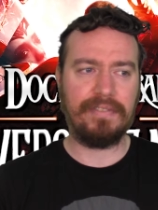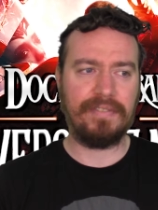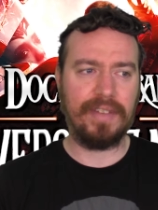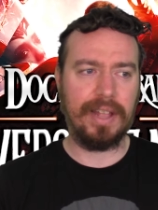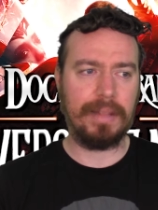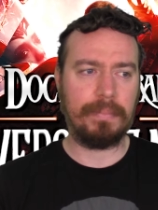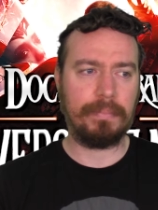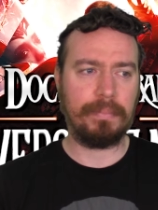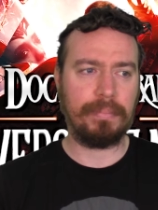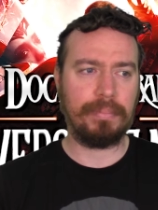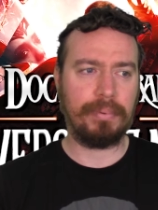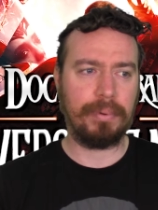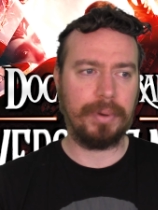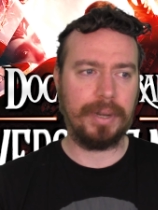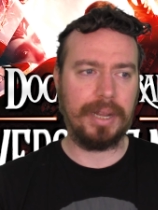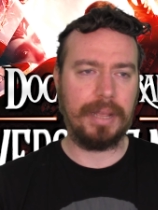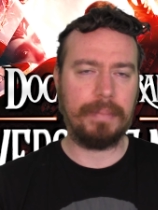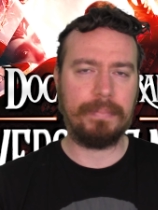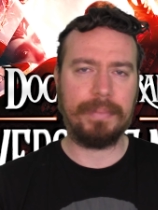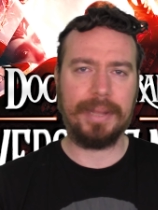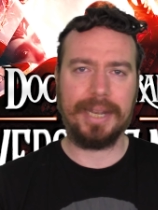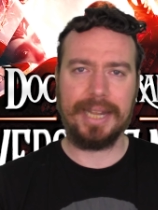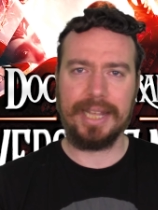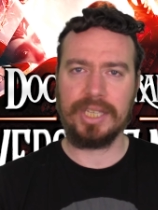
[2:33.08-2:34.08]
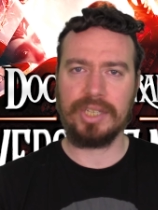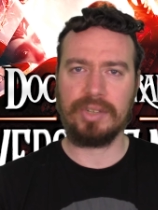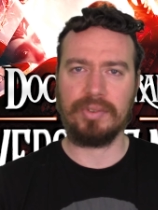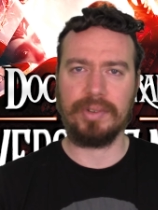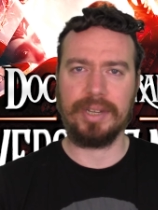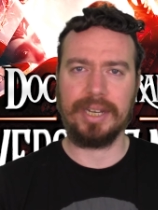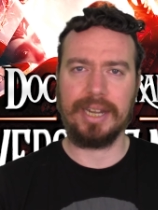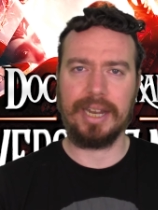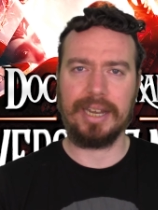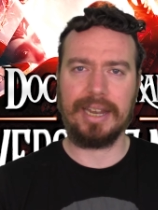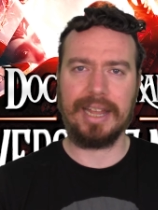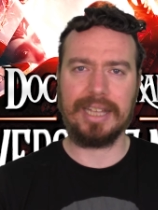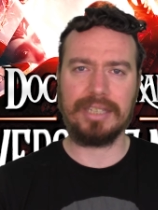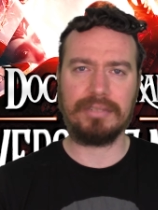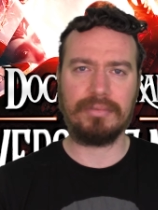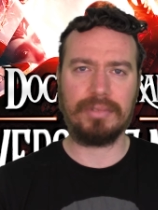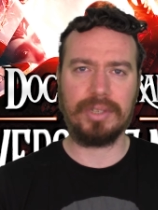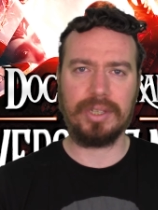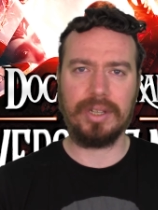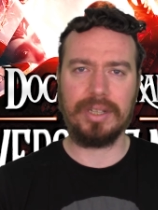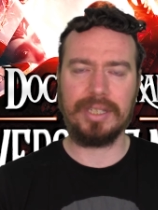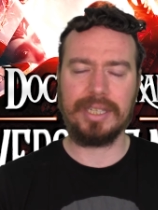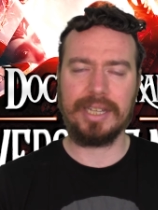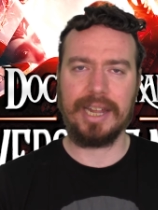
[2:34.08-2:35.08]
felt pretty pedestrian. And as a
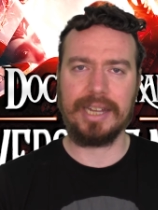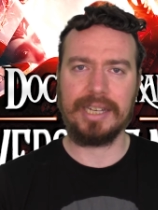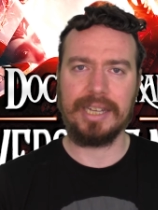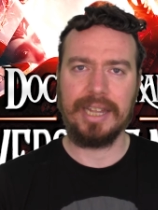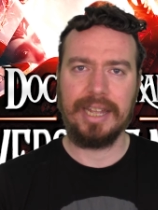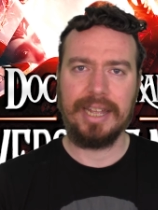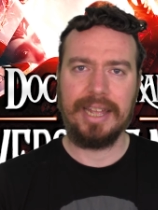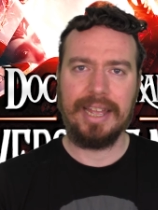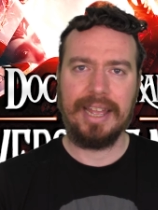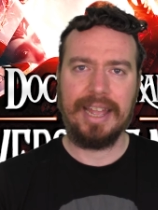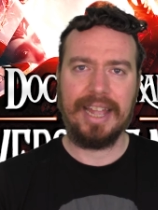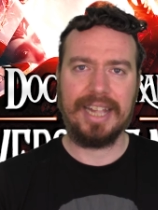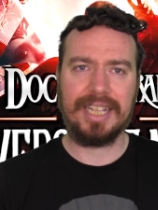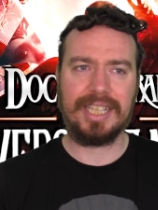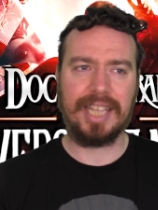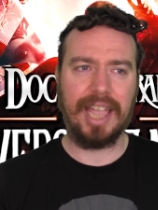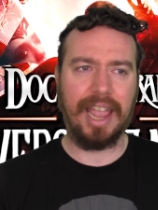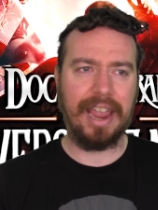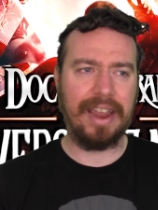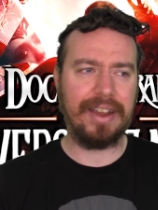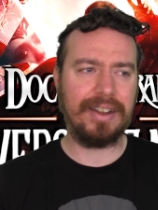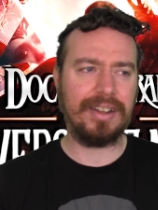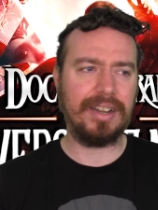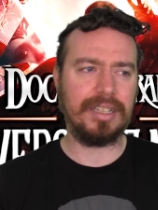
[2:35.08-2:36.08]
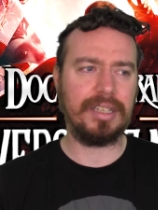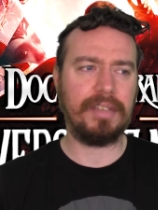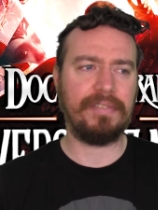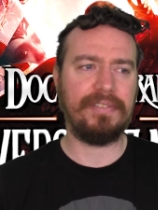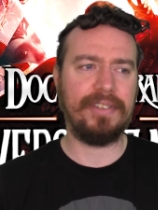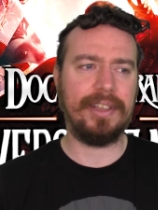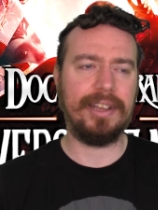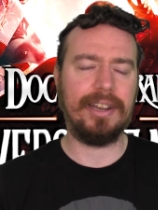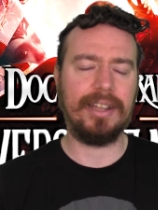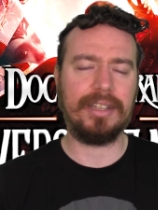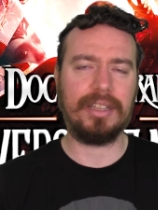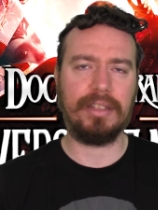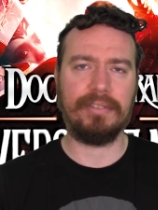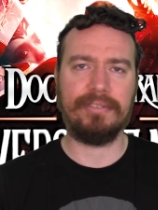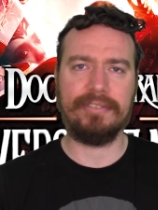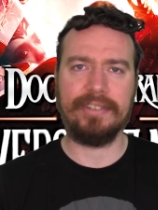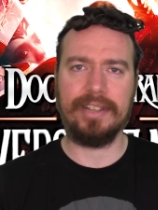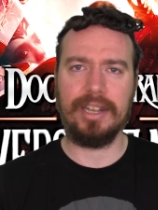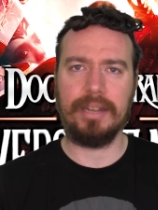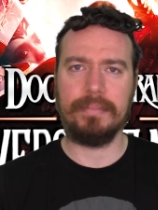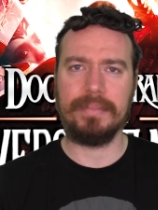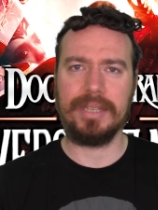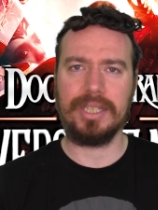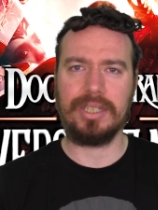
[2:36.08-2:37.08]
result of that, it's hard not to feel like the
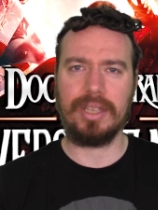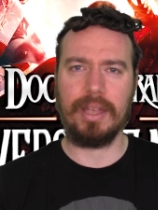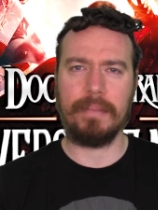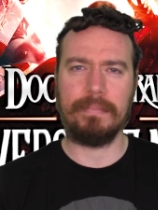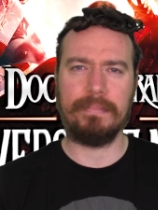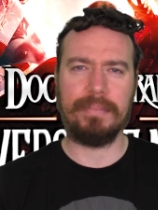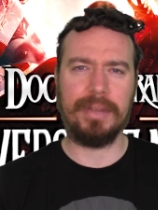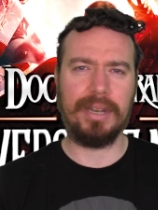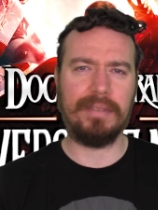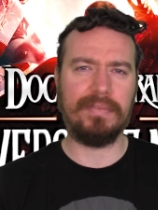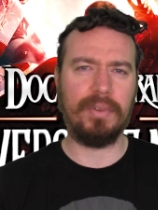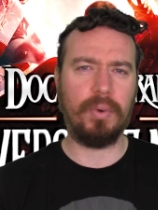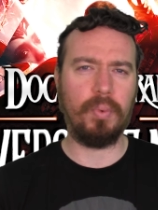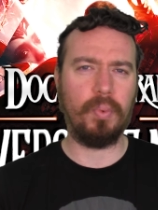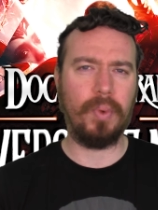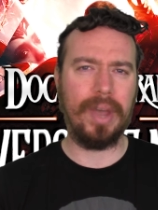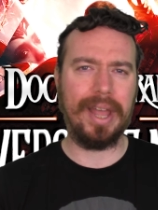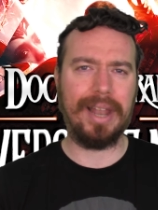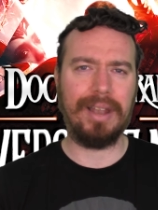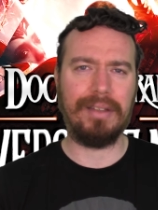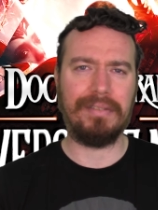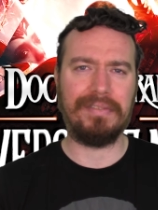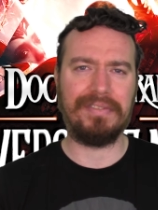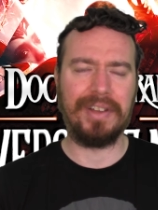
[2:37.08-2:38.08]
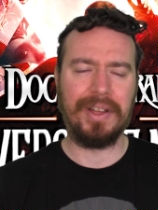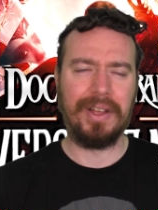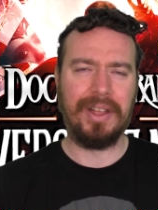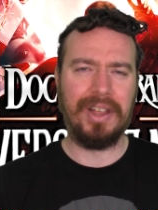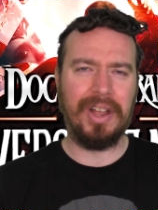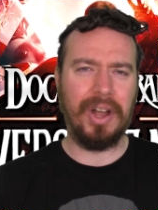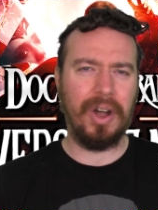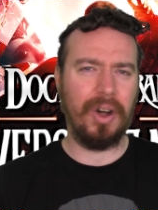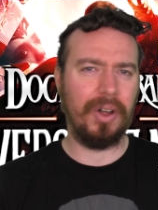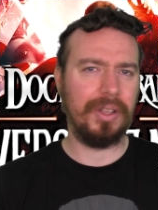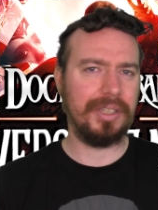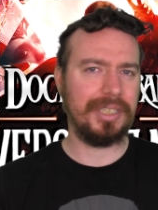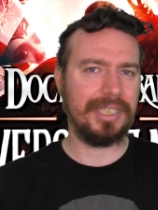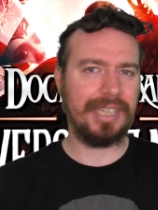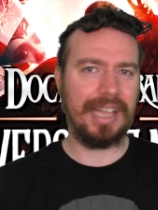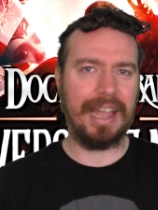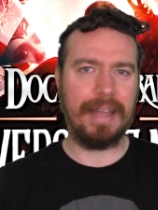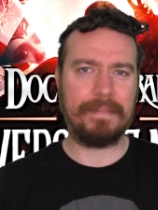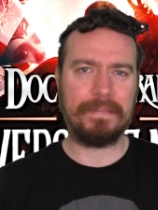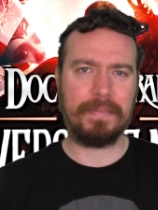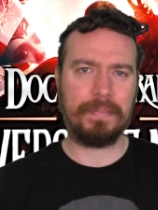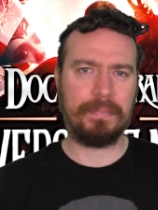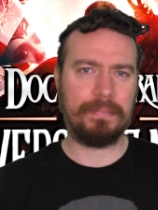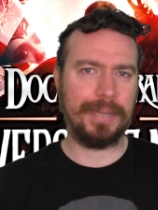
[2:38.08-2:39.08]
film is a bit of a well of
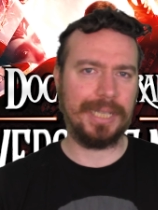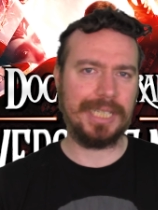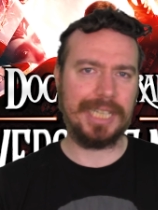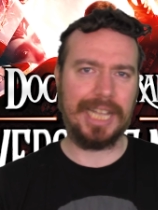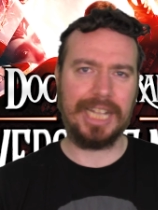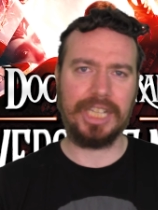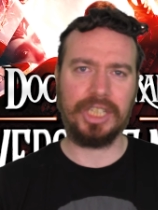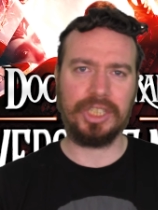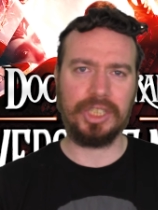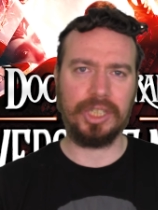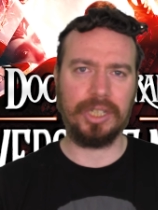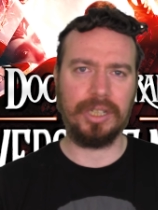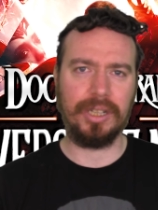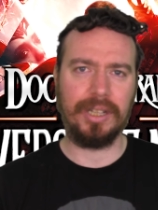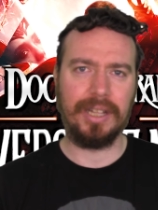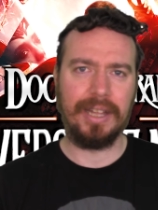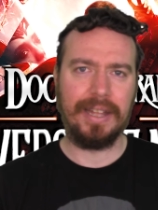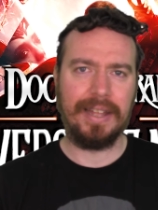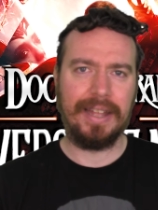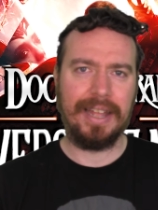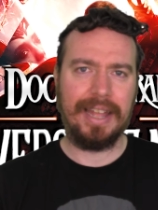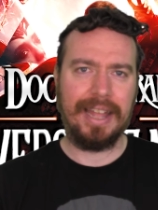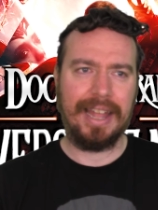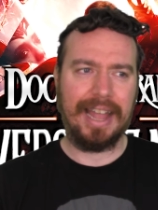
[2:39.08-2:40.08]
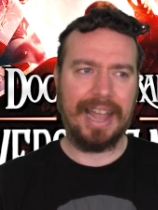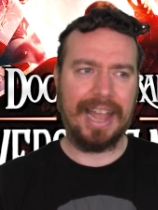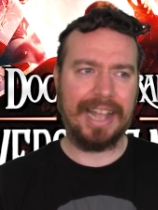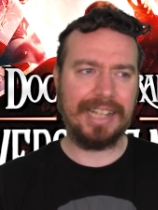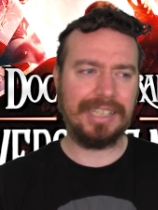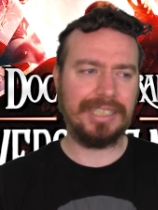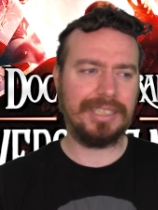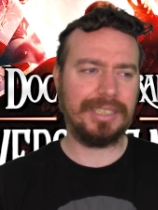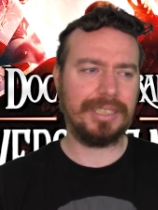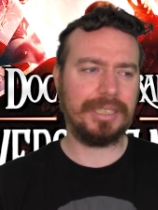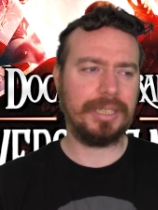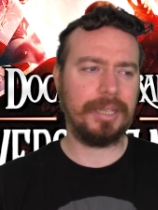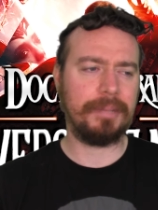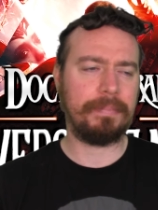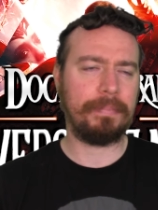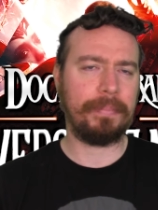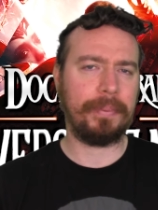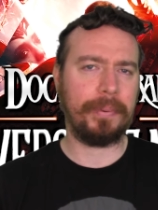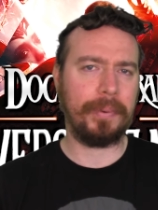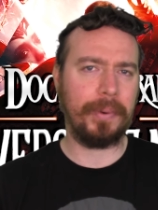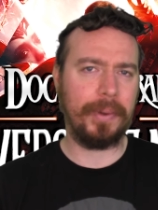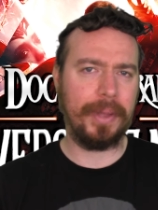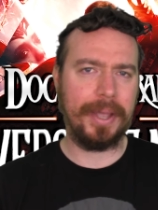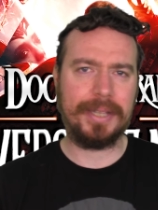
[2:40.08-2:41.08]
untapped potential and
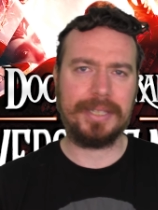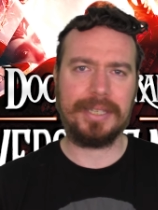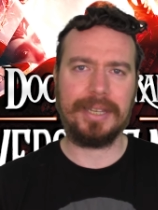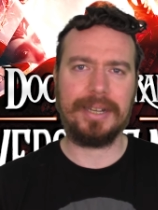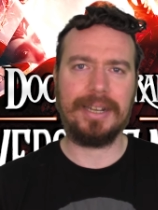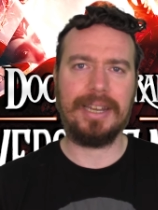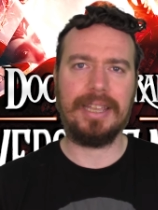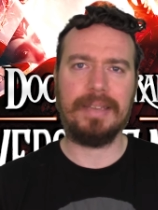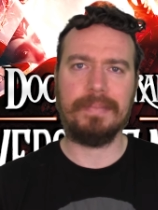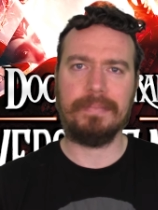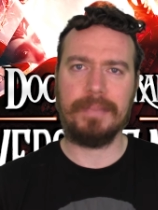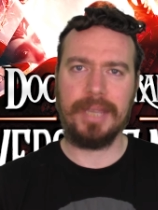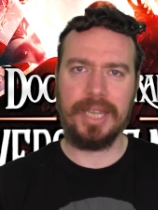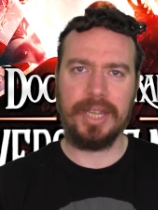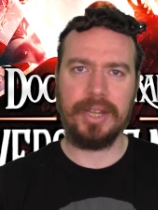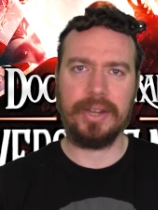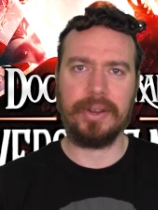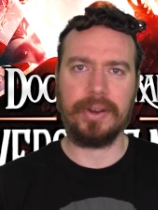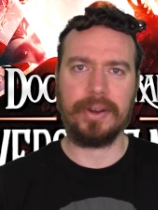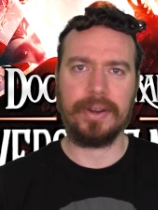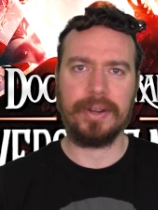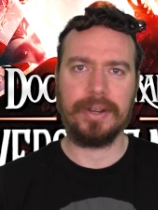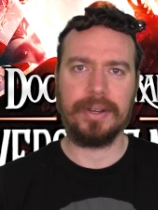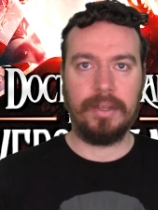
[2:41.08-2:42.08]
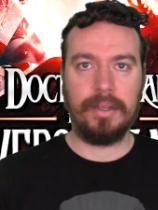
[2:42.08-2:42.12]
surprisingly meager.